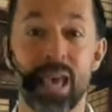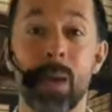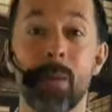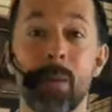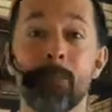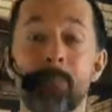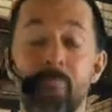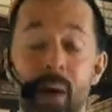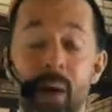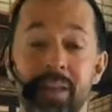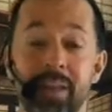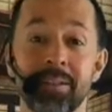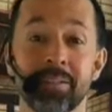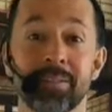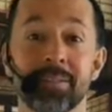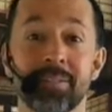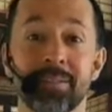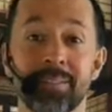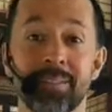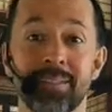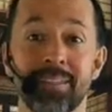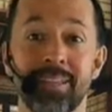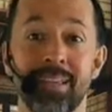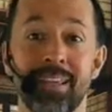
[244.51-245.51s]
But
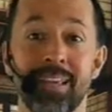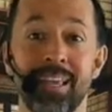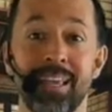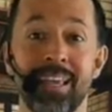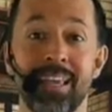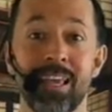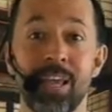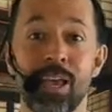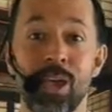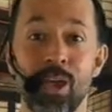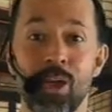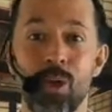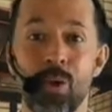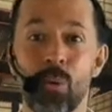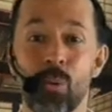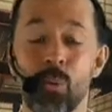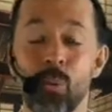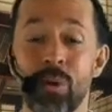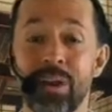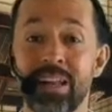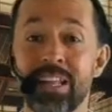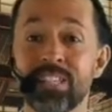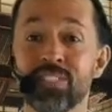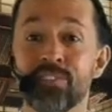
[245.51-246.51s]
when
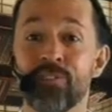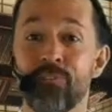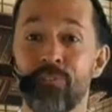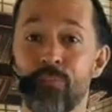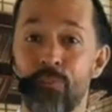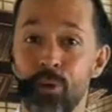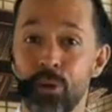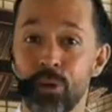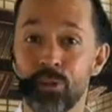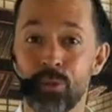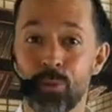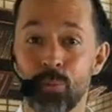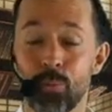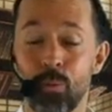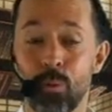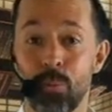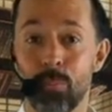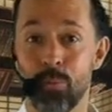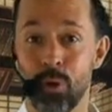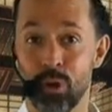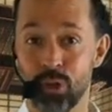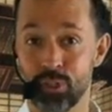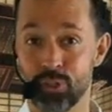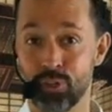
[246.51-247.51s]
it's virtual
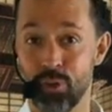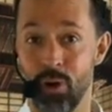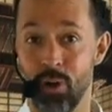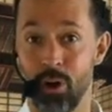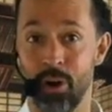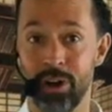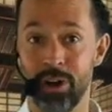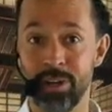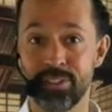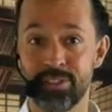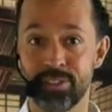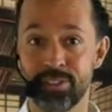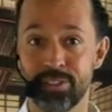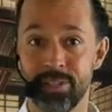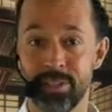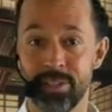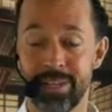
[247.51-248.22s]
martial arts